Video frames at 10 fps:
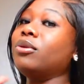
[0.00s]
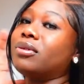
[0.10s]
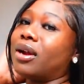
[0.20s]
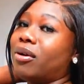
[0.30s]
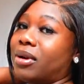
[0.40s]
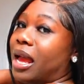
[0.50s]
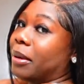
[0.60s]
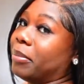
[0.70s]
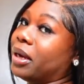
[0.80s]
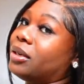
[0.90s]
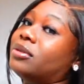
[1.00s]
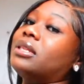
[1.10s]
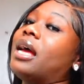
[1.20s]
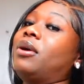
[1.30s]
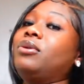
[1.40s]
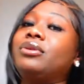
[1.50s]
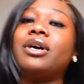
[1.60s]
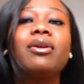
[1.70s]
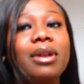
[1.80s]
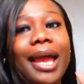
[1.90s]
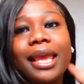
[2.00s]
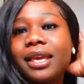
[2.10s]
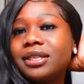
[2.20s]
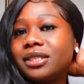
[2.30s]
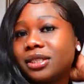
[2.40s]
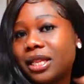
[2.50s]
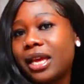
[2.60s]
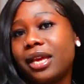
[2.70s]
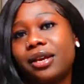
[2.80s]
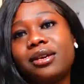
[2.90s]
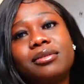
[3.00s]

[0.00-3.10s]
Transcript: who don't like bundles? Like, who don't like inches? Like,